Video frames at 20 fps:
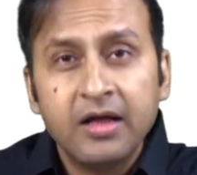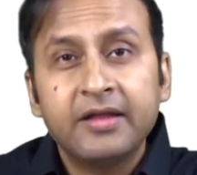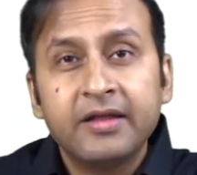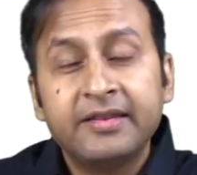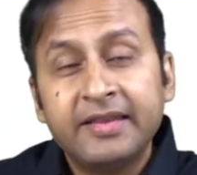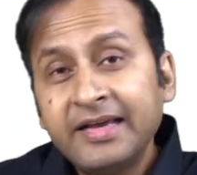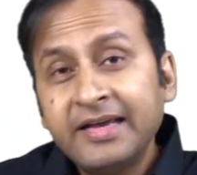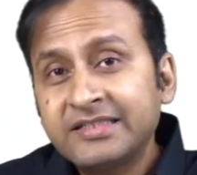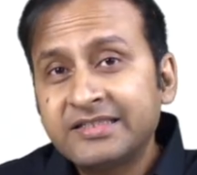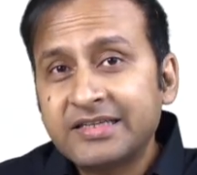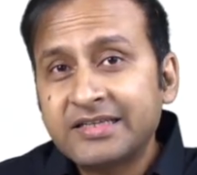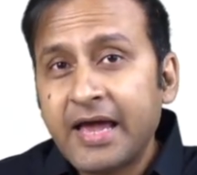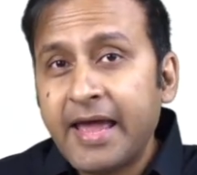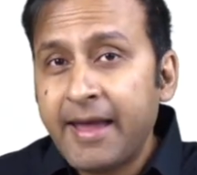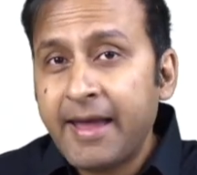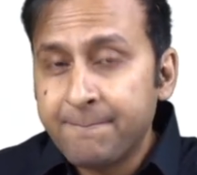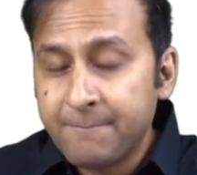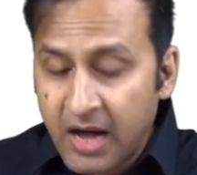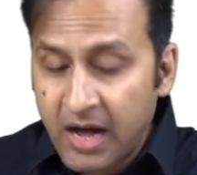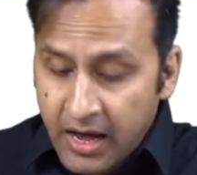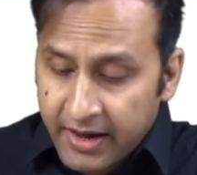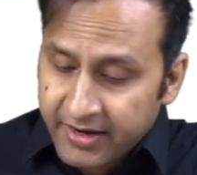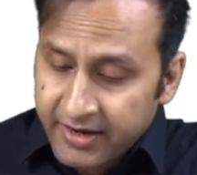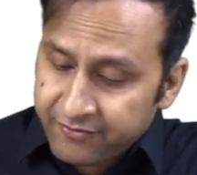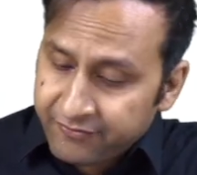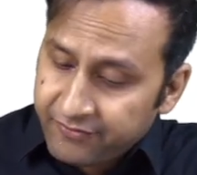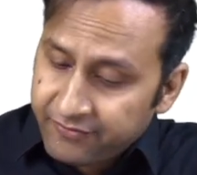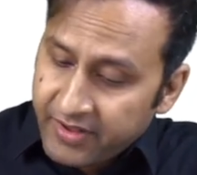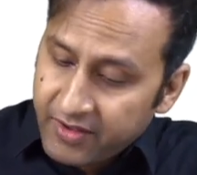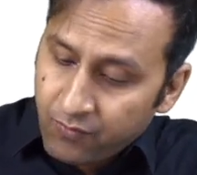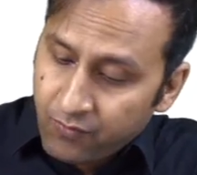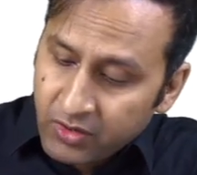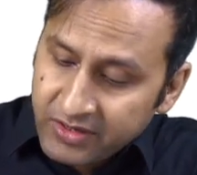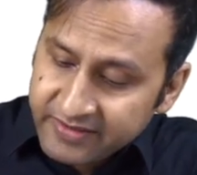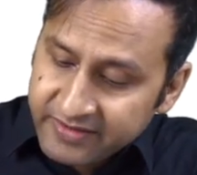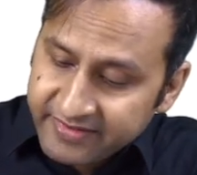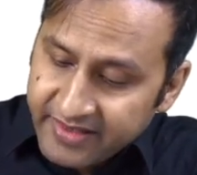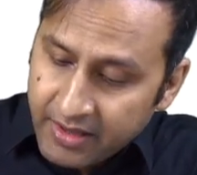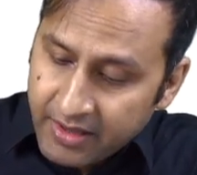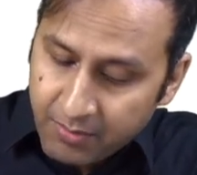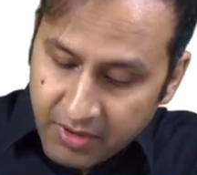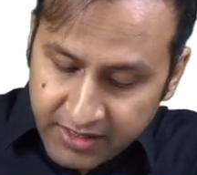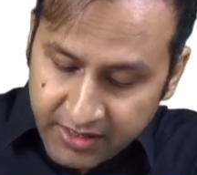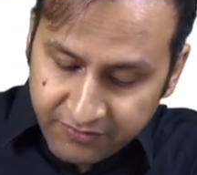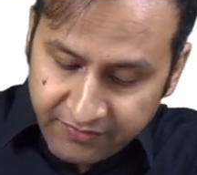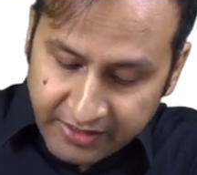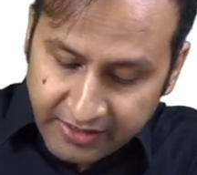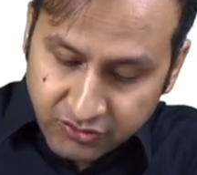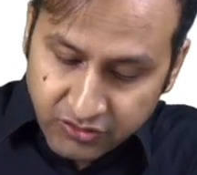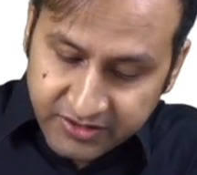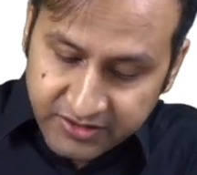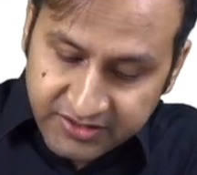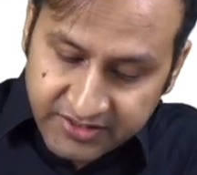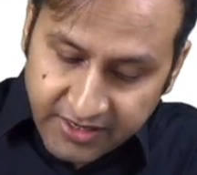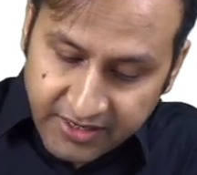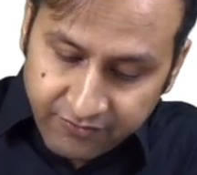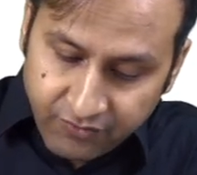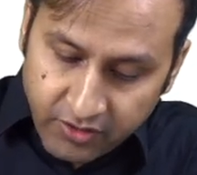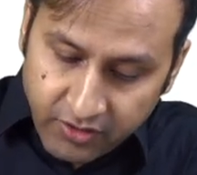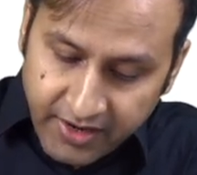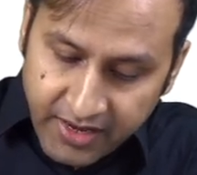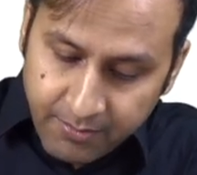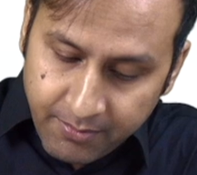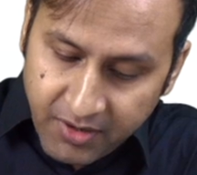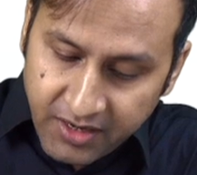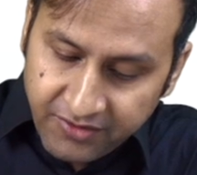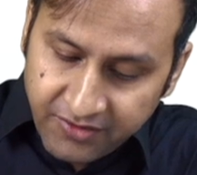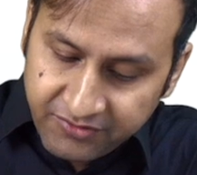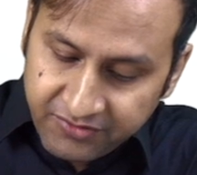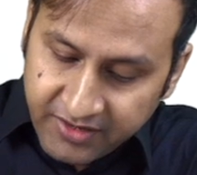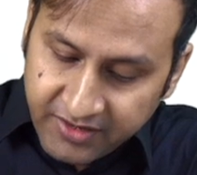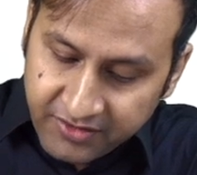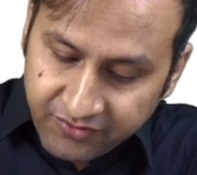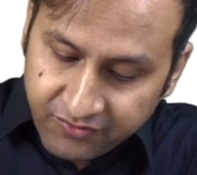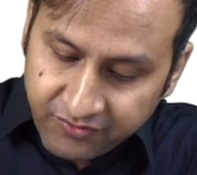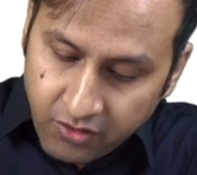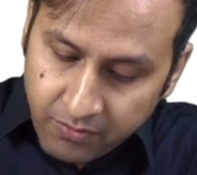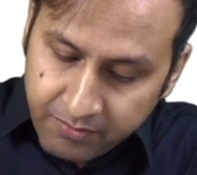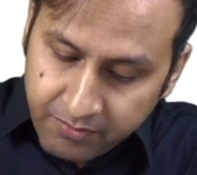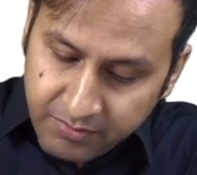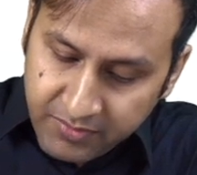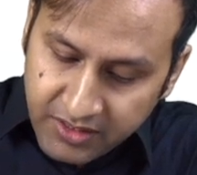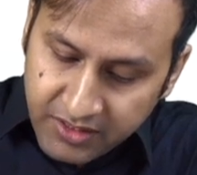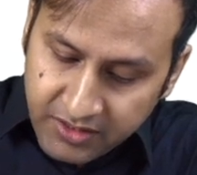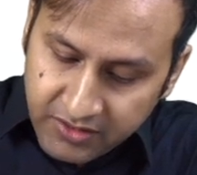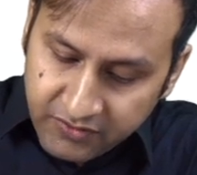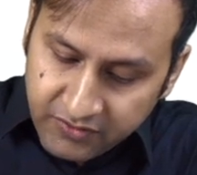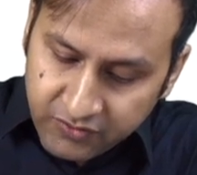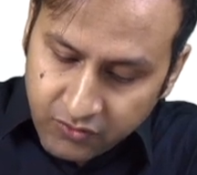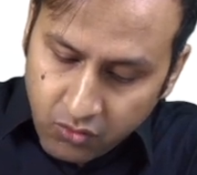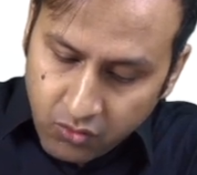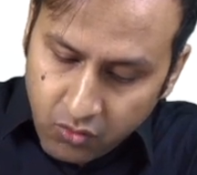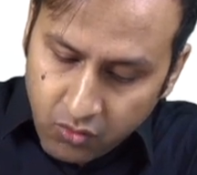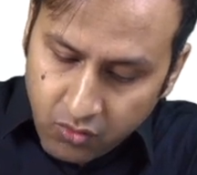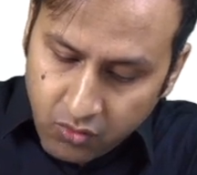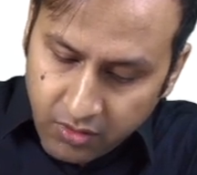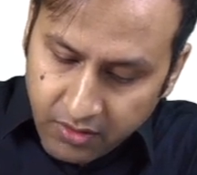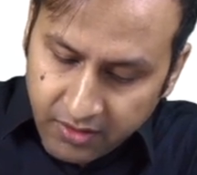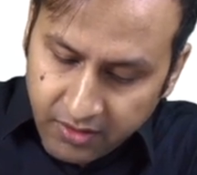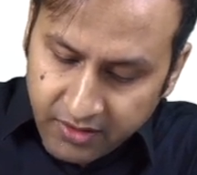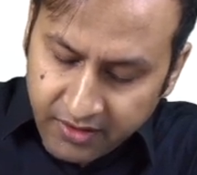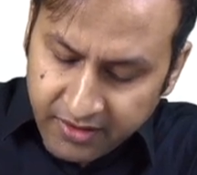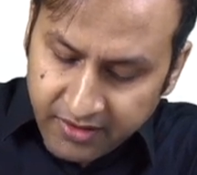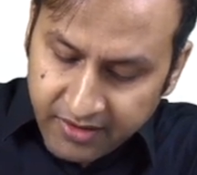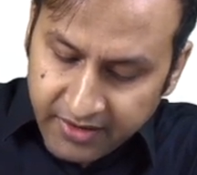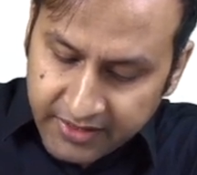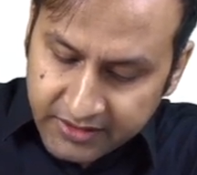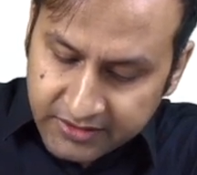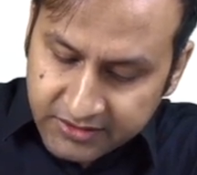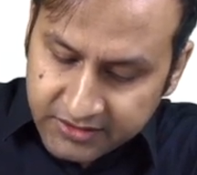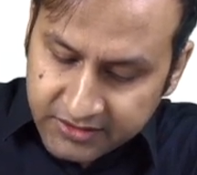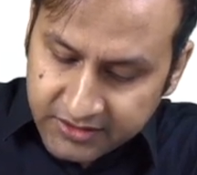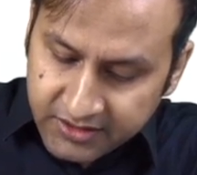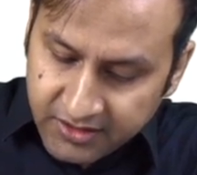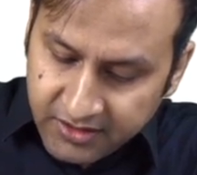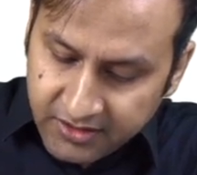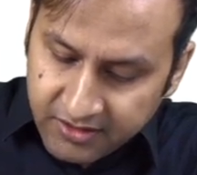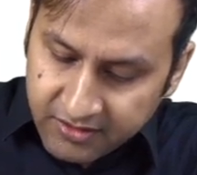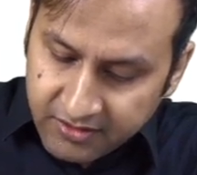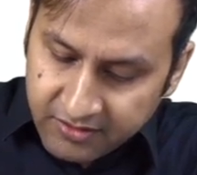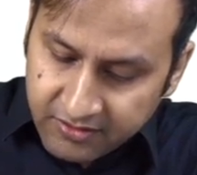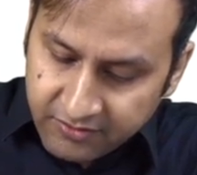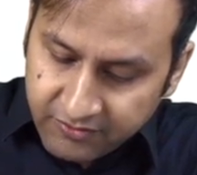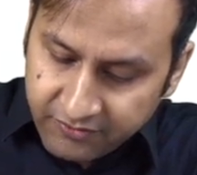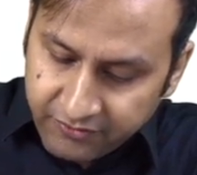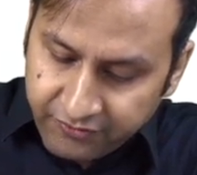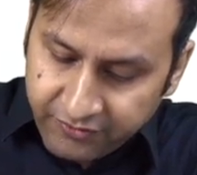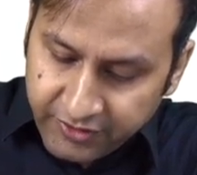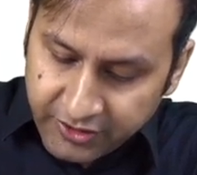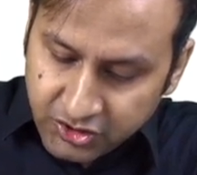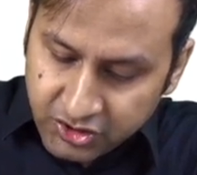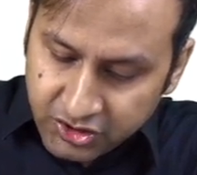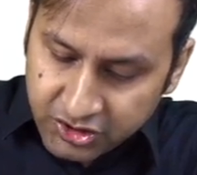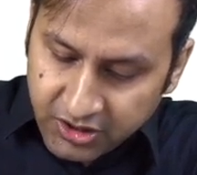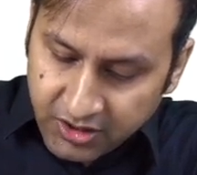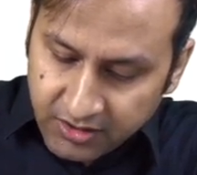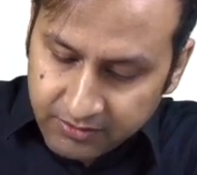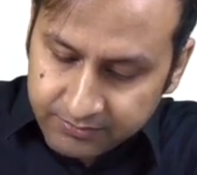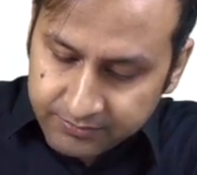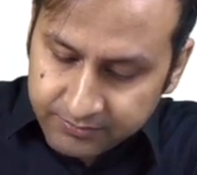Next, MRF. What does MRF actually stand for? MRF stands for mesorectal fascia.